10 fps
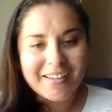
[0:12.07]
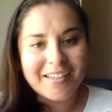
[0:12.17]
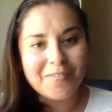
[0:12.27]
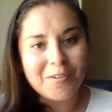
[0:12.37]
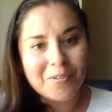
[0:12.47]

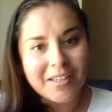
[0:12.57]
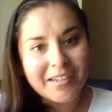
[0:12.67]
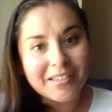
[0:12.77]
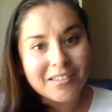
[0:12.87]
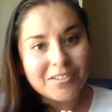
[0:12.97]
If you would like
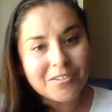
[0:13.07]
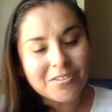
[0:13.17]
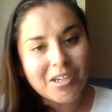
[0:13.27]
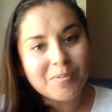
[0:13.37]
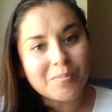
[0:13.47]
additional
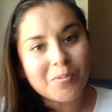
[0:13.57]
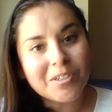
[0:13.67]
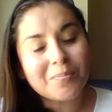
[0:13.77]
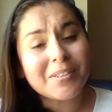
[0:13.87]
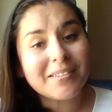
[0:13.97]
job
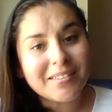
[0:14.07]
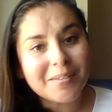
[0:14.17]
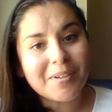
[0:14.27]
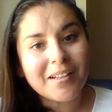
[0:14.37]
support, please email